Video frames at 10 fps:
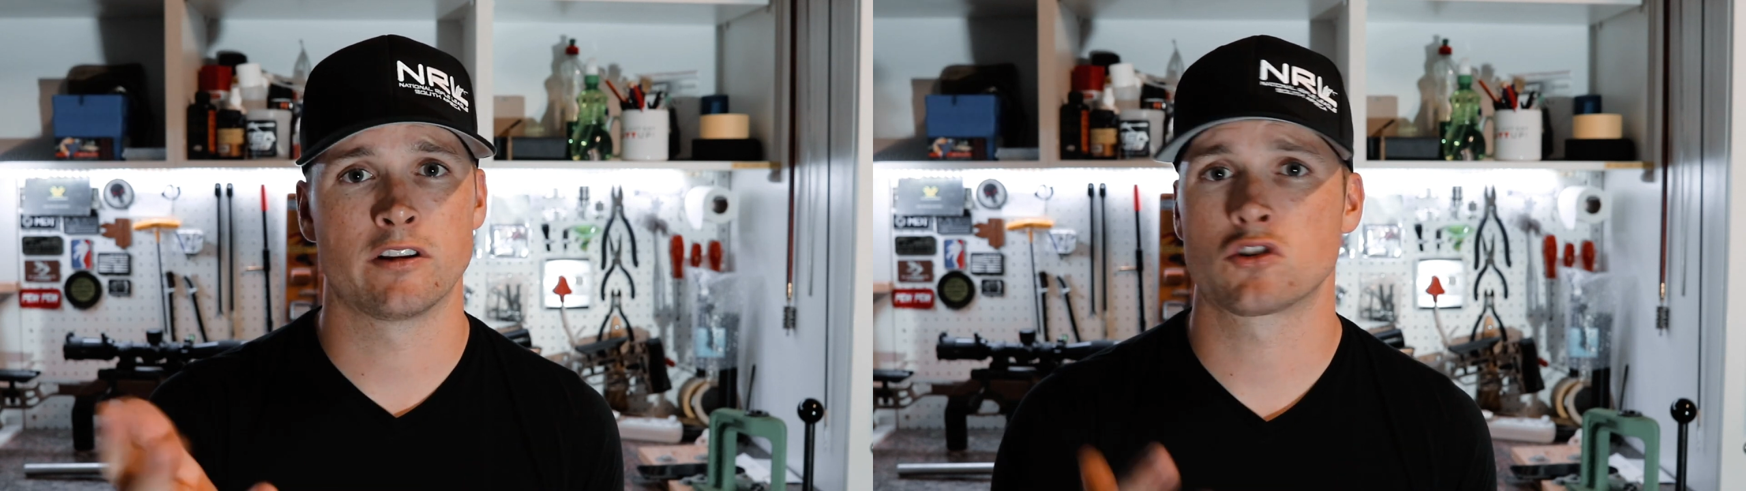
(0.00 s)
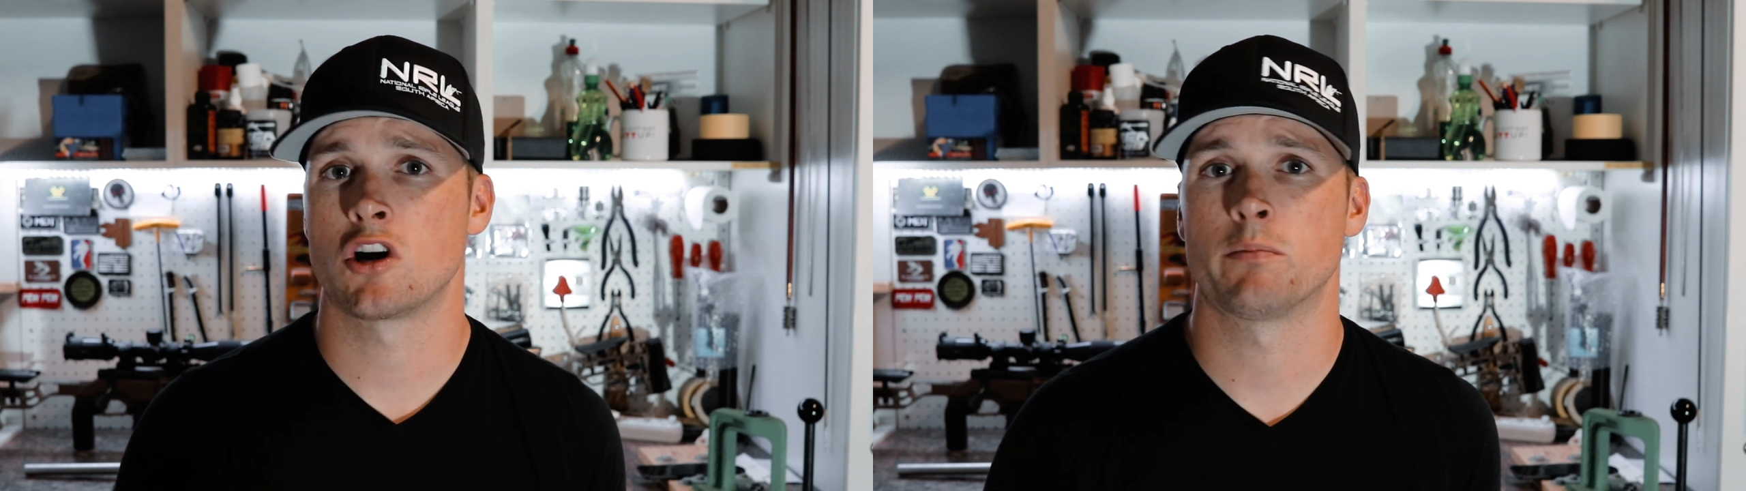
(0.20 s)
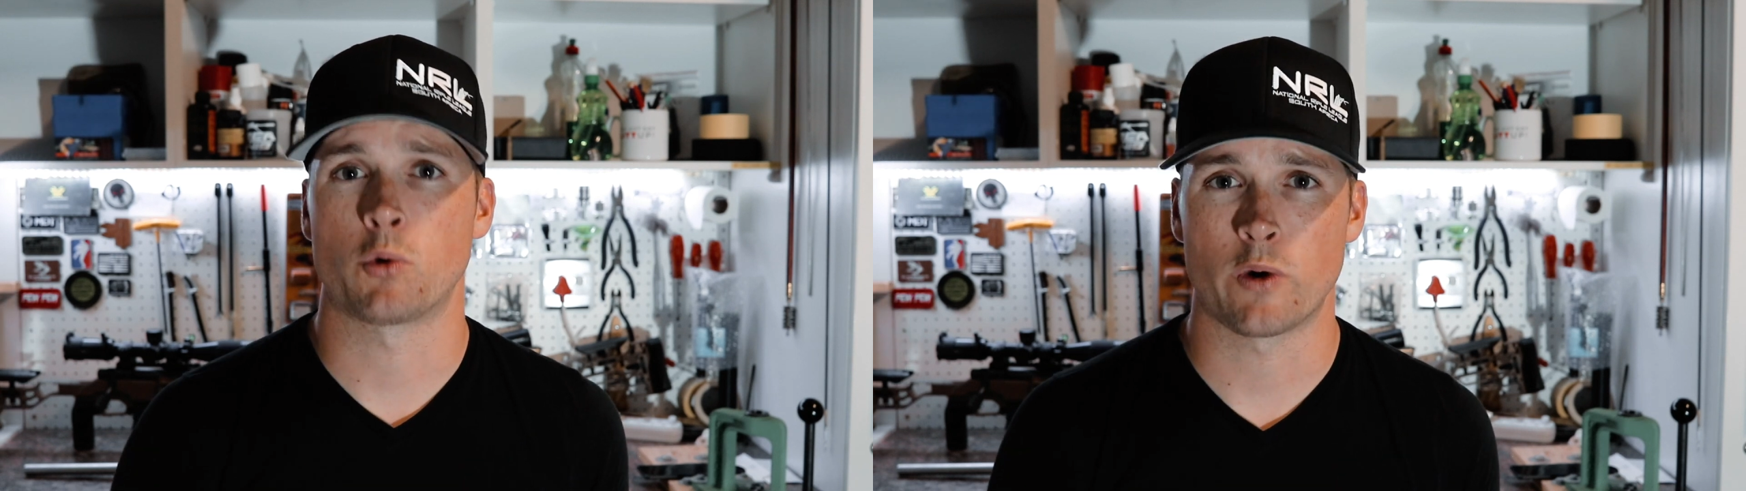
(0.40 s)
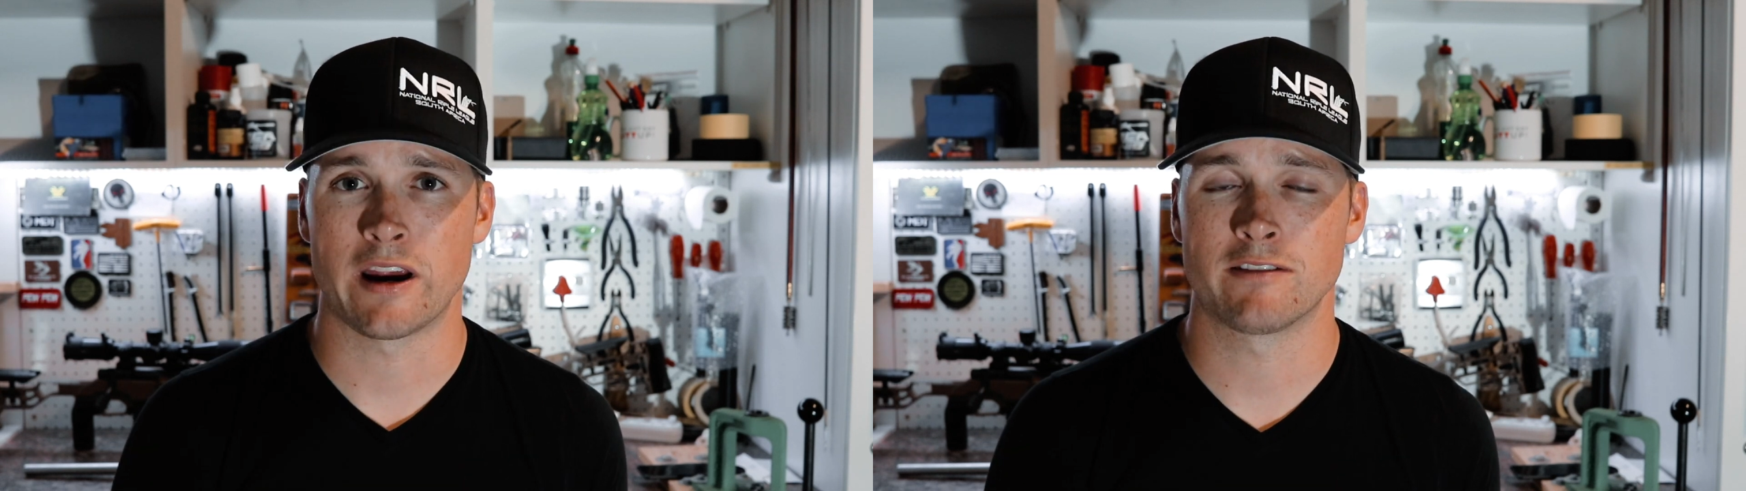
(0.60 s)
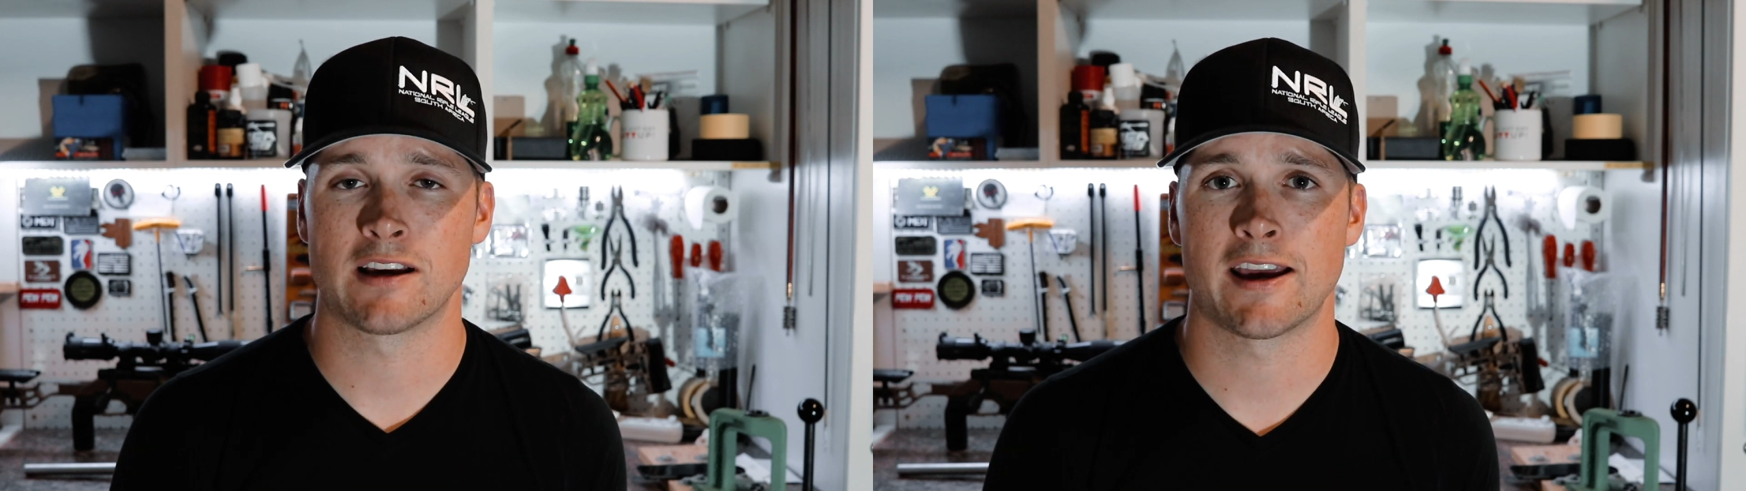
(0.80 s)
the top or
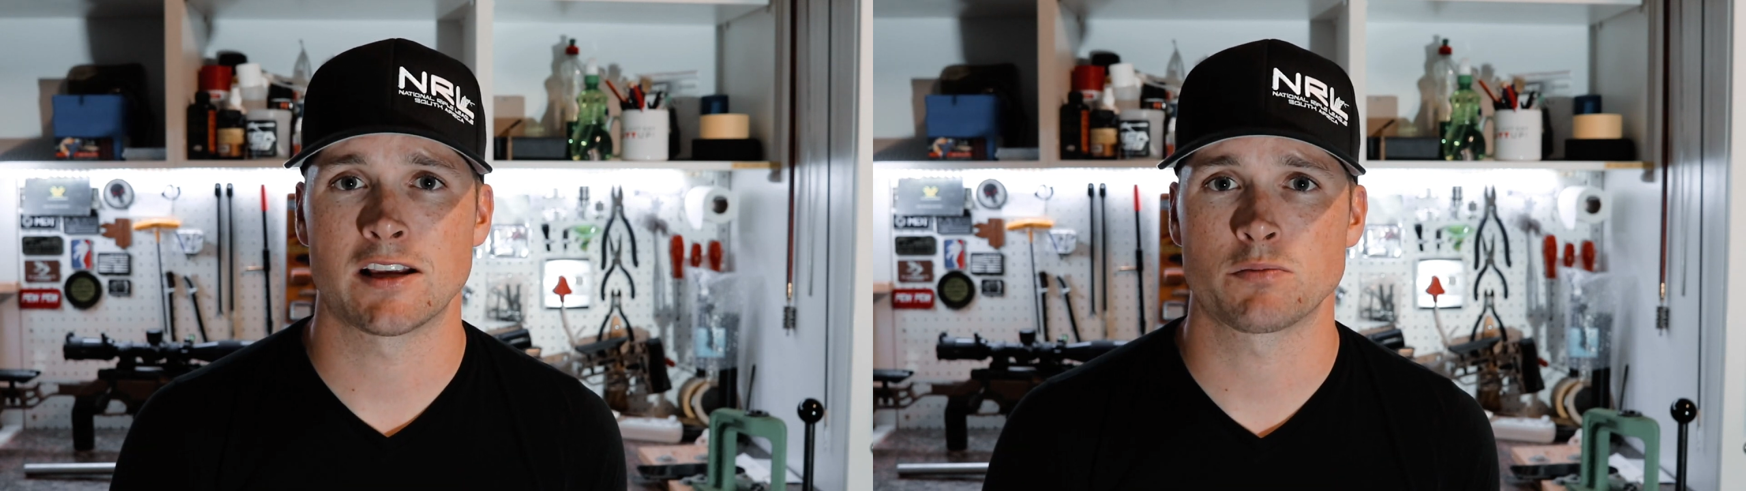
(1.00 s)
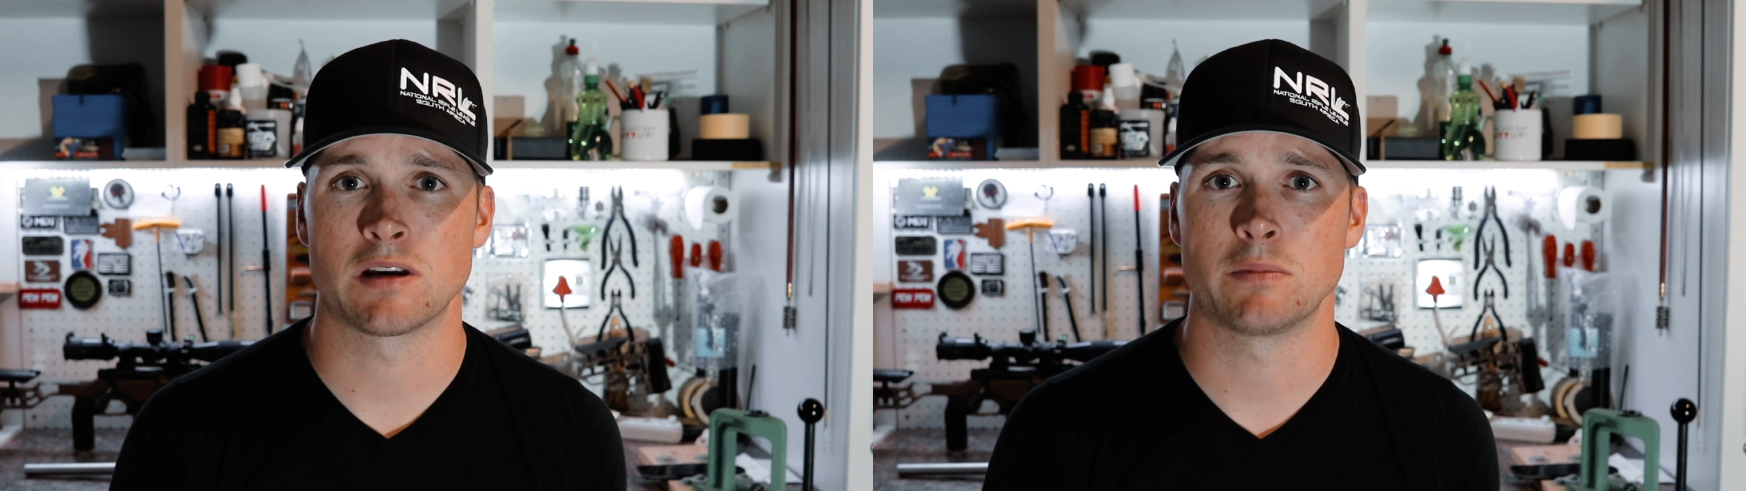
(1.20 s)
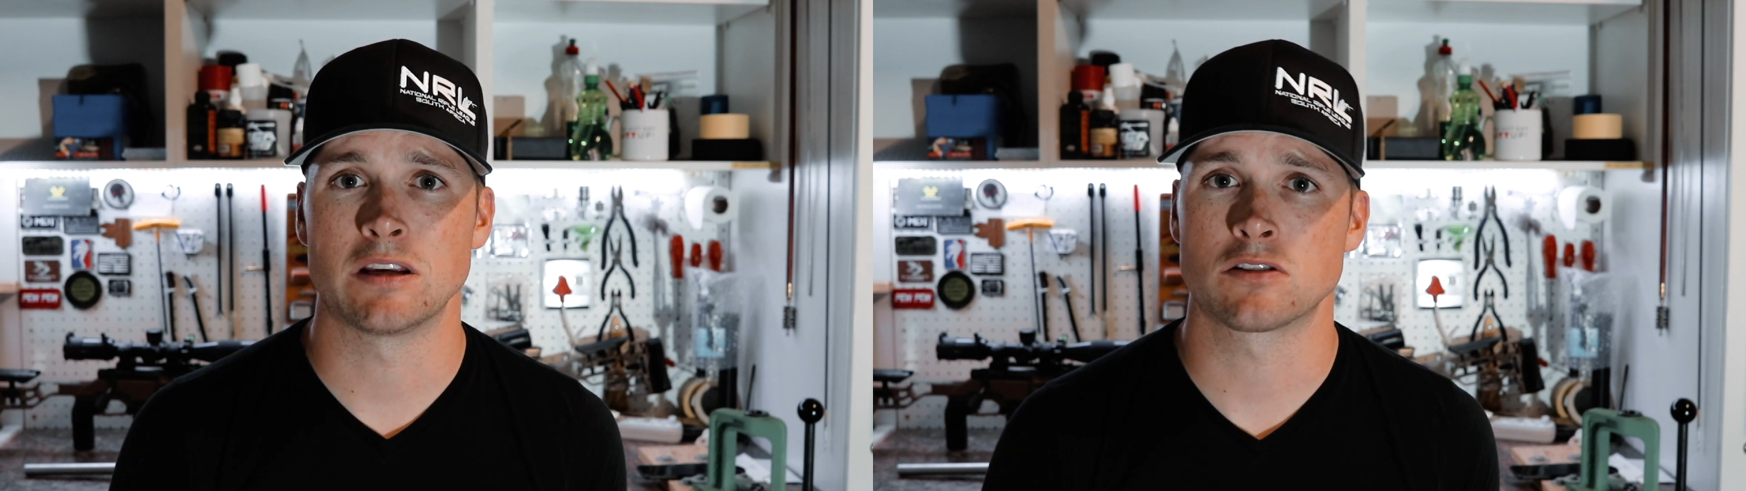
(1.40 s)
wherever the case may be.